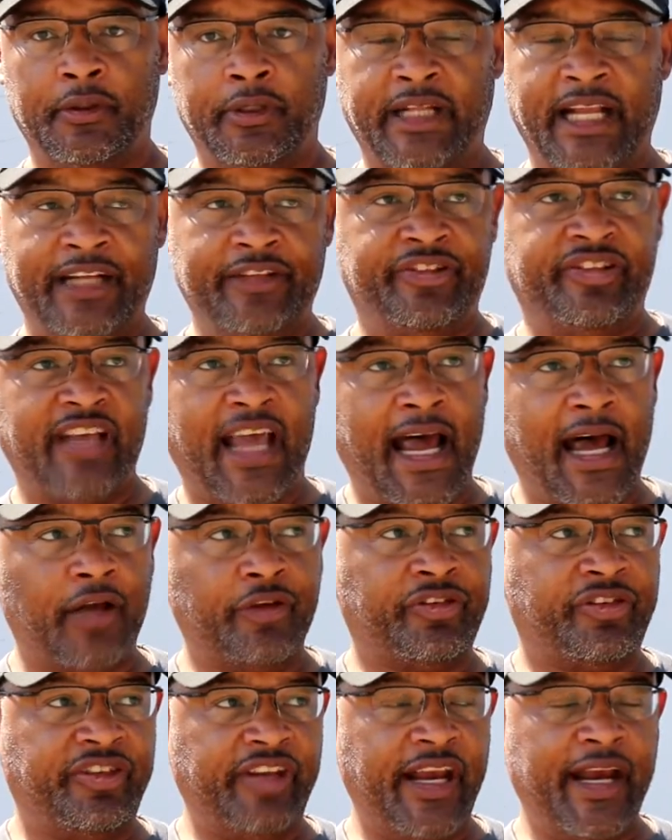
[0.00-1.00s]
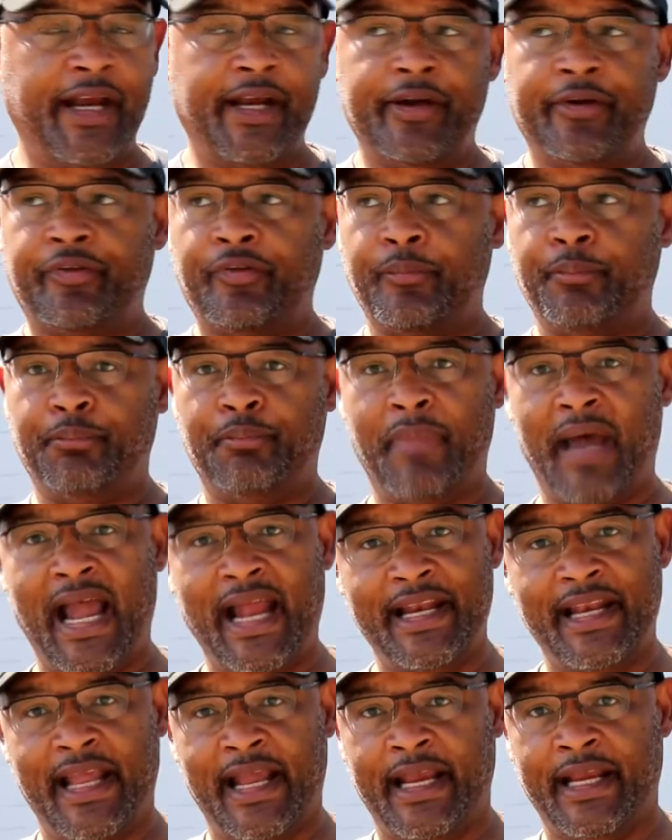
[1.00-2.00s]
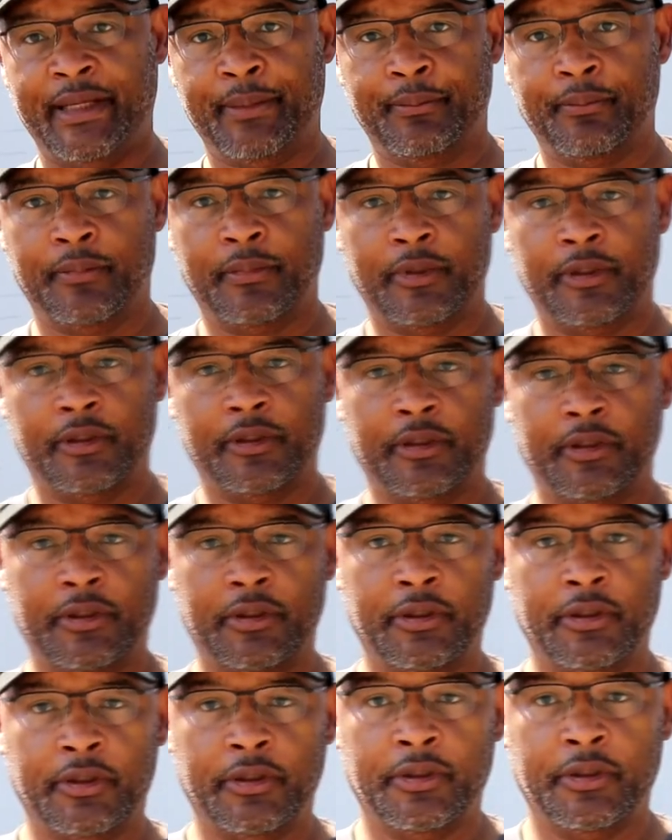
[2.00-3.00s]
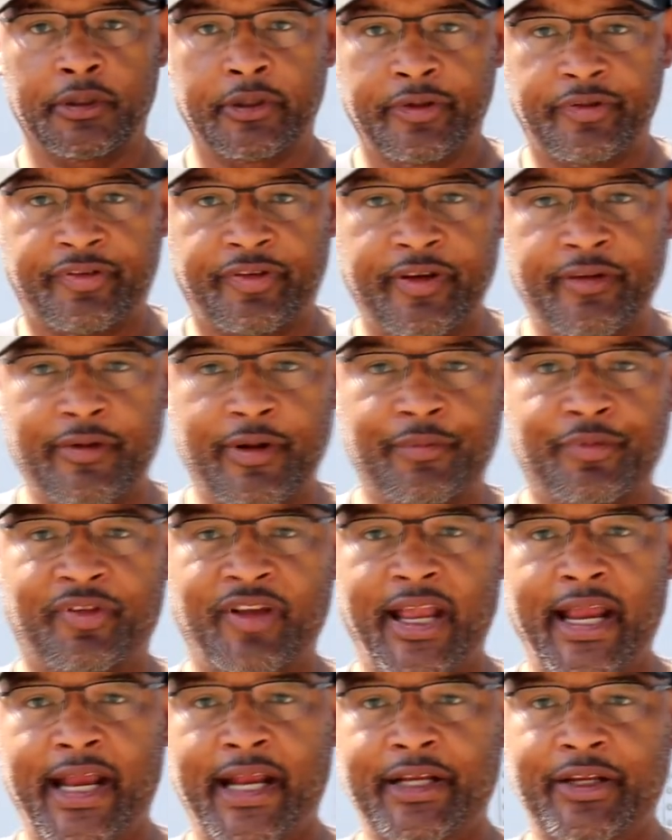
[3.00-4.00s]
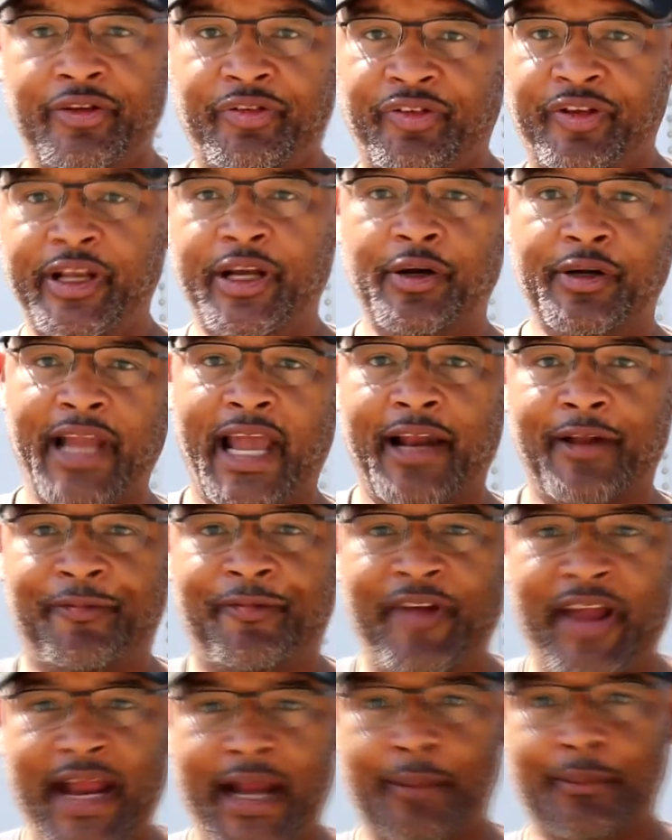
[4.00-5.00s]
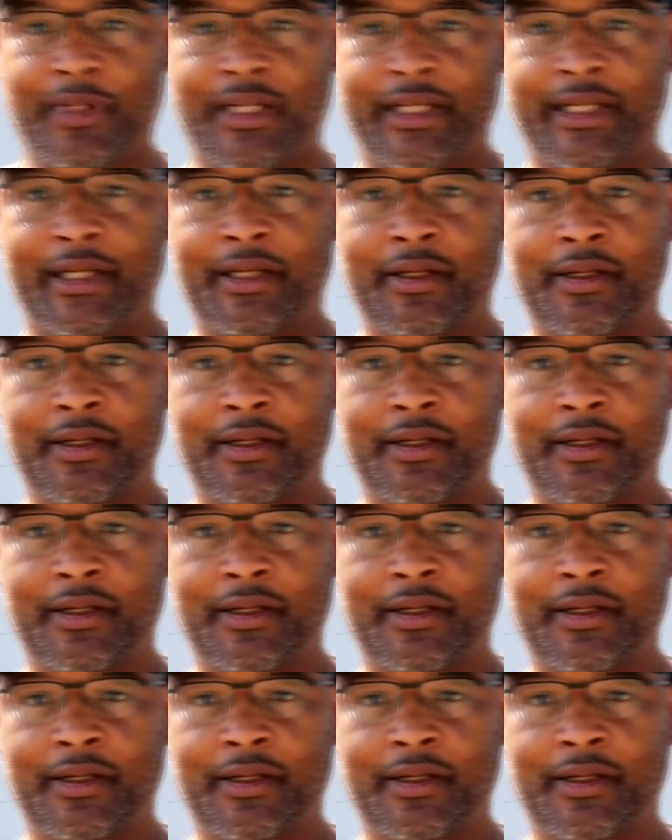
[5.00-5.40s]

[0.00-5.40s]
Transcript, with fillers: That child shares my name. See what I'm saying? You still got a family.